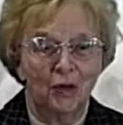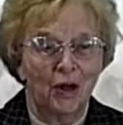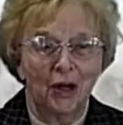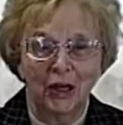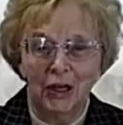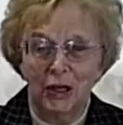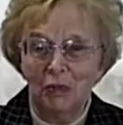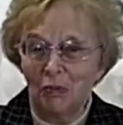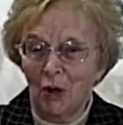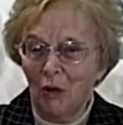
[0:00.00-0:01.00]
our Good
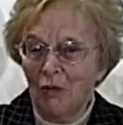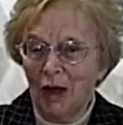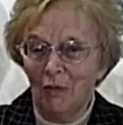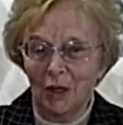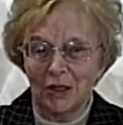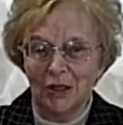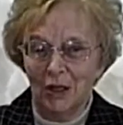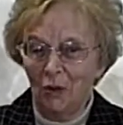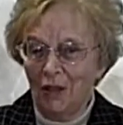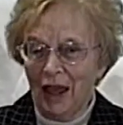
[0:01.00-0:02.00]
News program. We're
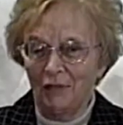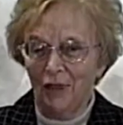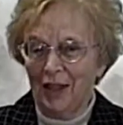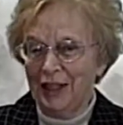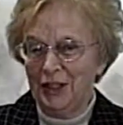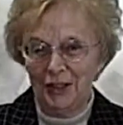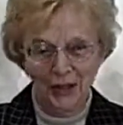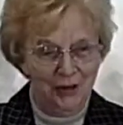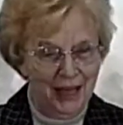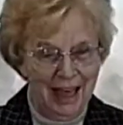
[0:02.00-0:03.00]
so thankful that you
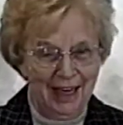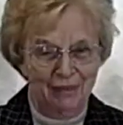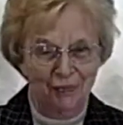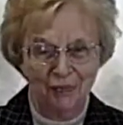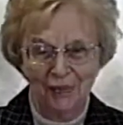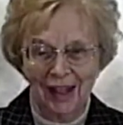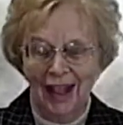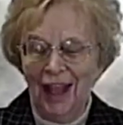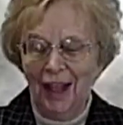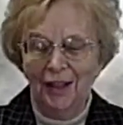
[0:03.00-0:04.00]
tuned in.
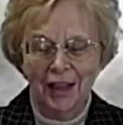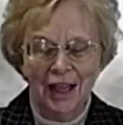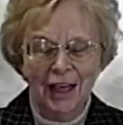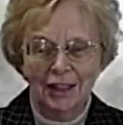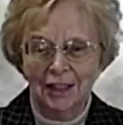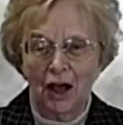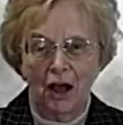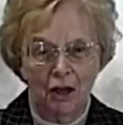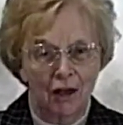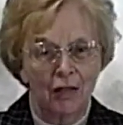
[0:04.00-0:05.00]
These
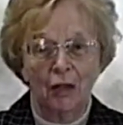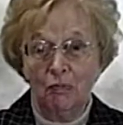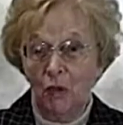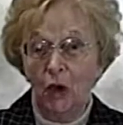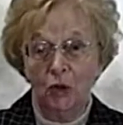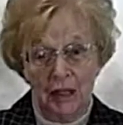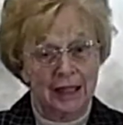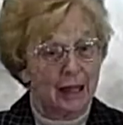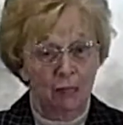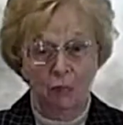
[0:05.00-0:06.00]
are the
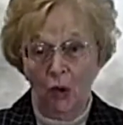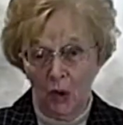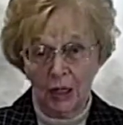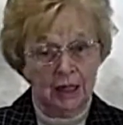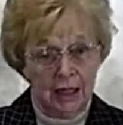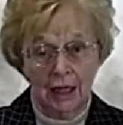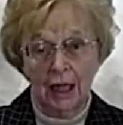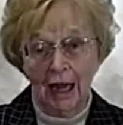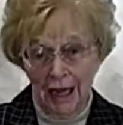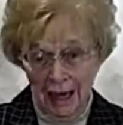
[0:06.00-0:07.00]
most
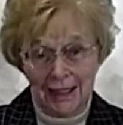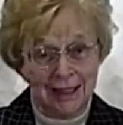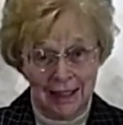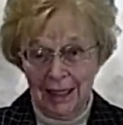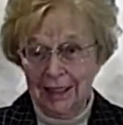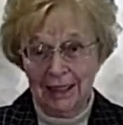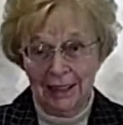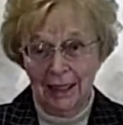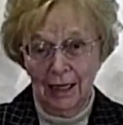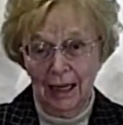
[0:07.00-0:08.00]
important
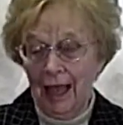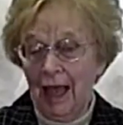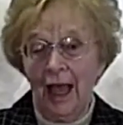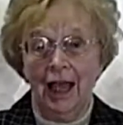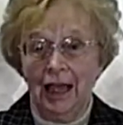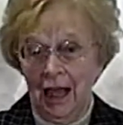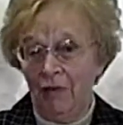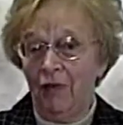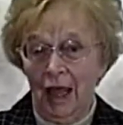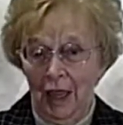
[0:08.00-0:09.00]
lessons I
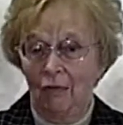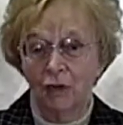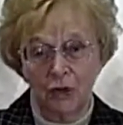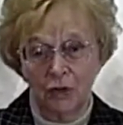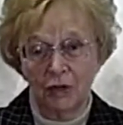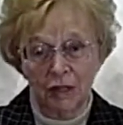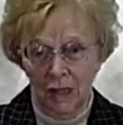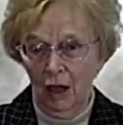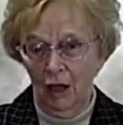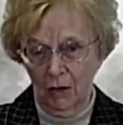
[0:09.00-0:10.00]
have ever
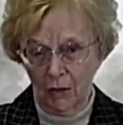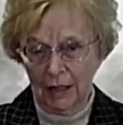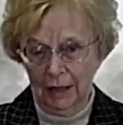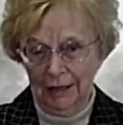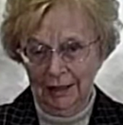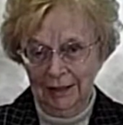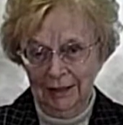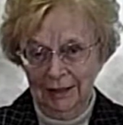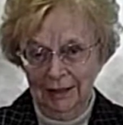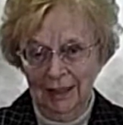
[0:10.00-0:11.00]
taught
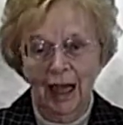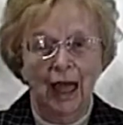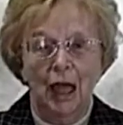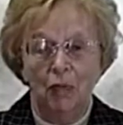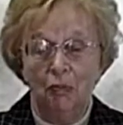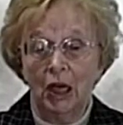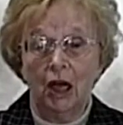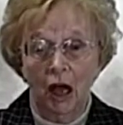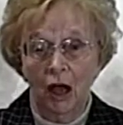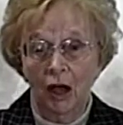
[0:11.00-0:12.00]

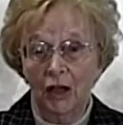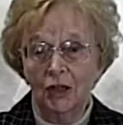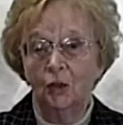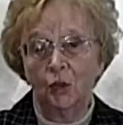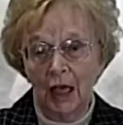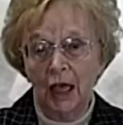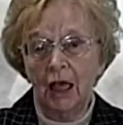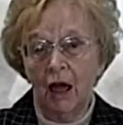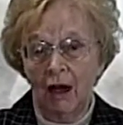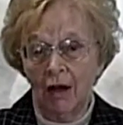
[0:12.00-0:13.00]
because
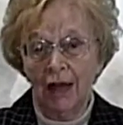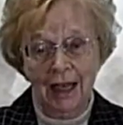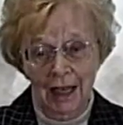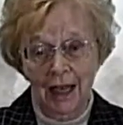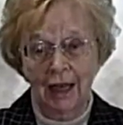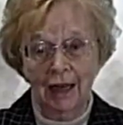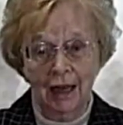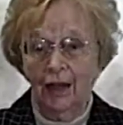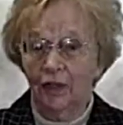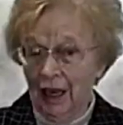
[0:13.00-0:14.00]
we are
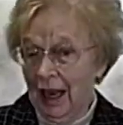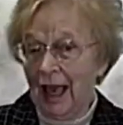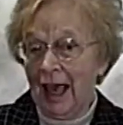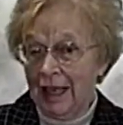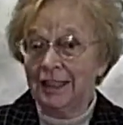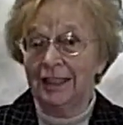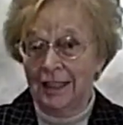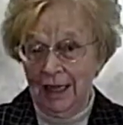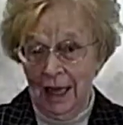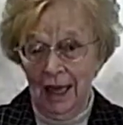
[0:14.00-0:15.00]
in the
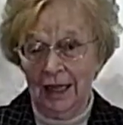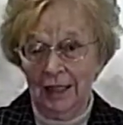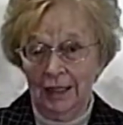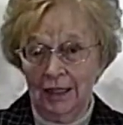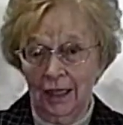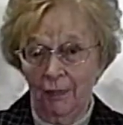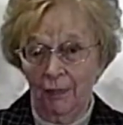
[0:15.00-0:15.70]
last days.